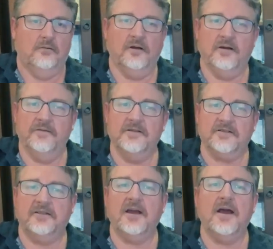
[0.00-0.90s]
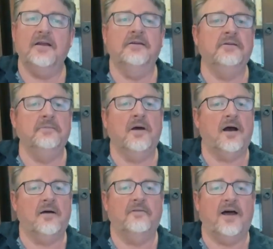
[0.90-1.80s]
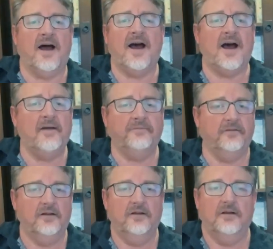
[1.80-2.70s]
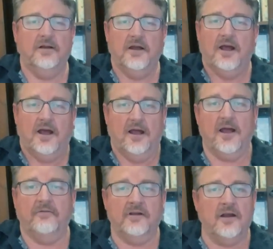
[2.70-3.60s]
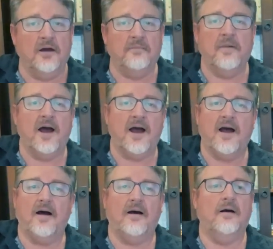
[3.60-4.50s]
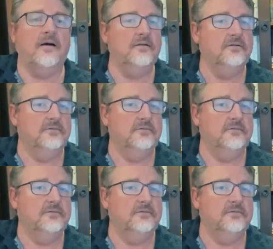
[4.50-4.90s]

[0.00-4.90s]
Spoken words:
When this game of life, heavy on my heart,